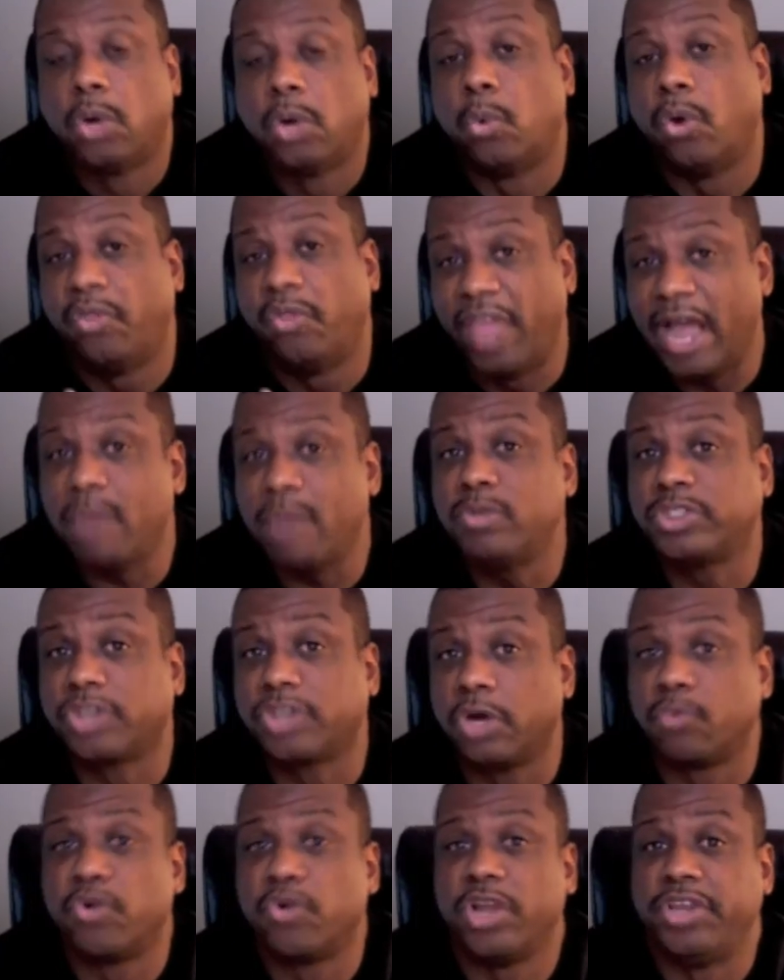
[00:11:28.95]
Well, that was
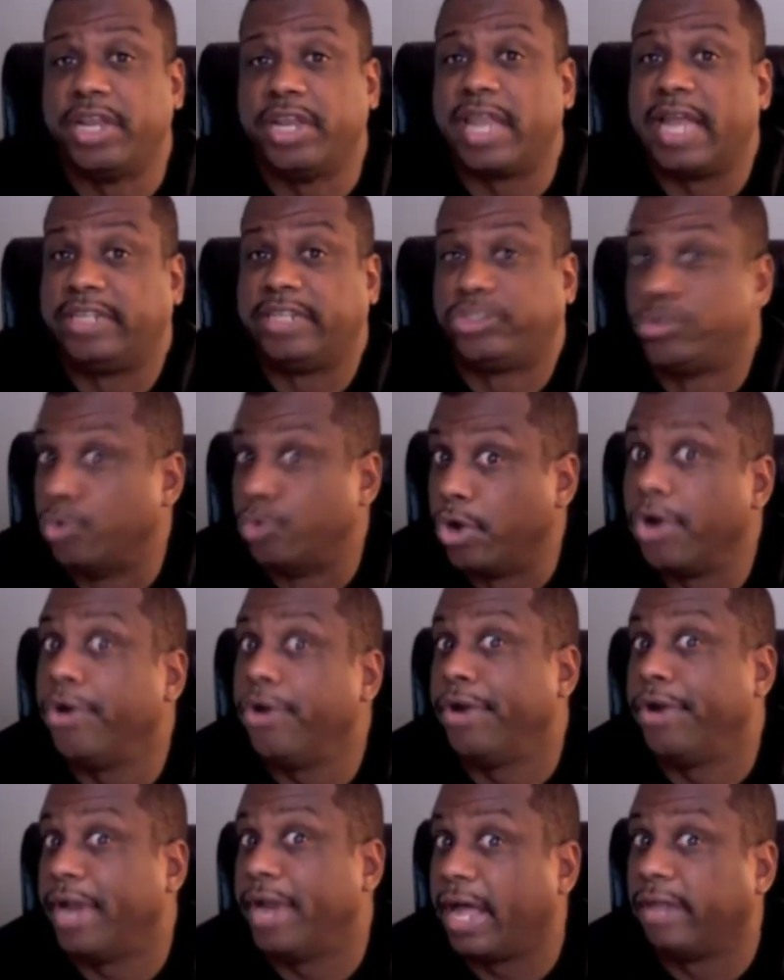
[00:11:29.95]
going to run you like
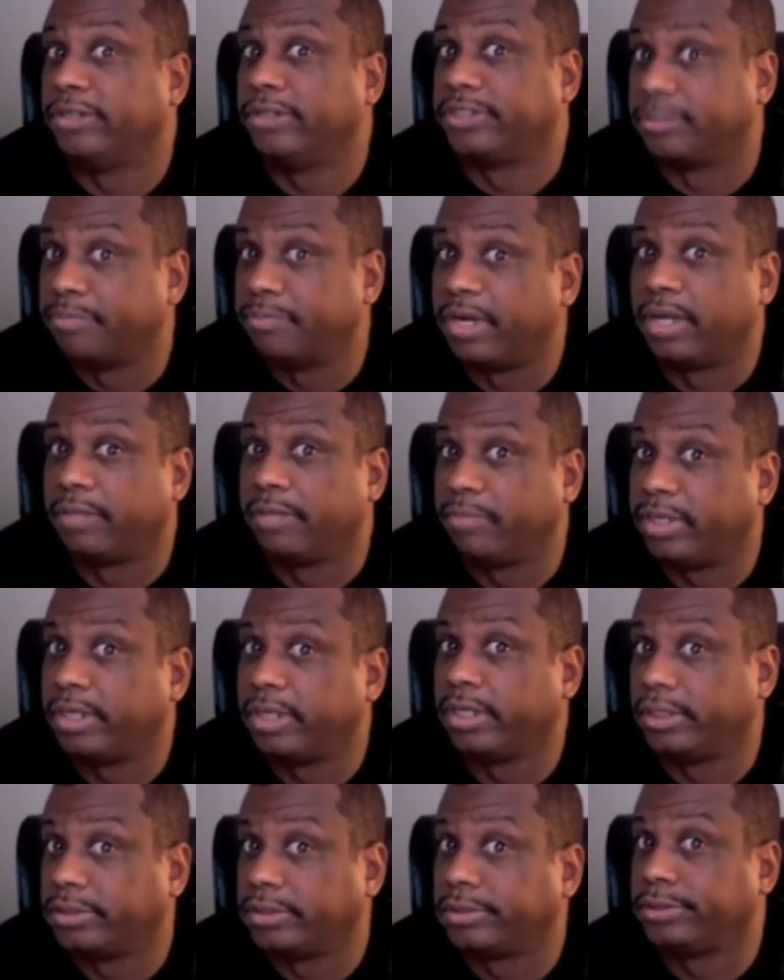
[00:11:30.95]
$200 a month
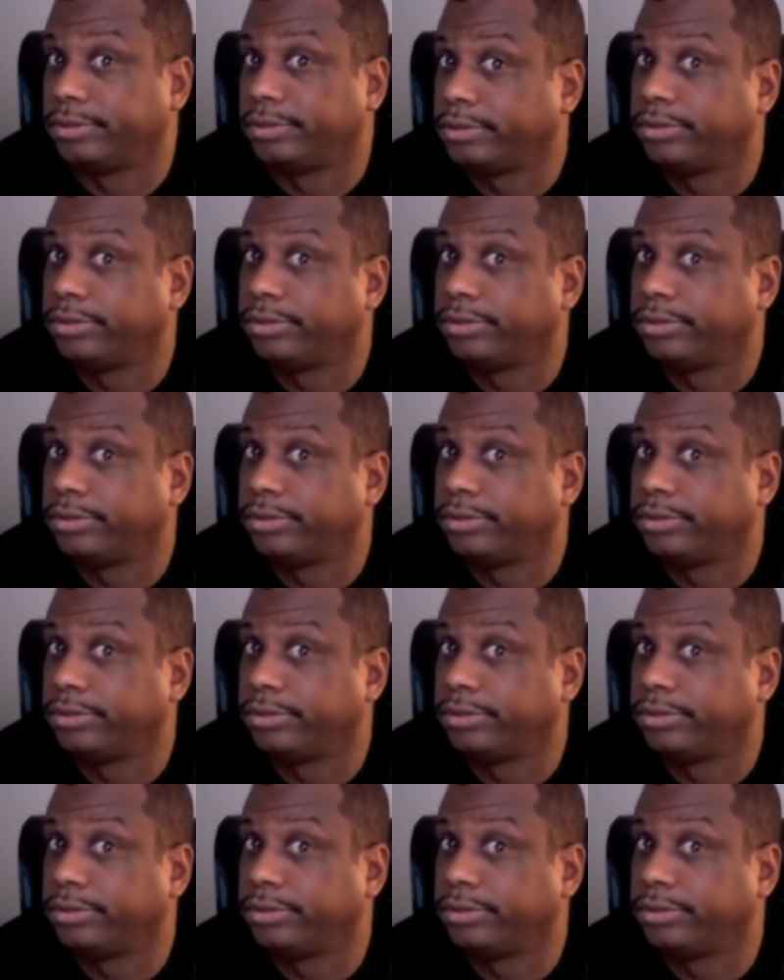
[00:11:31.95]
because,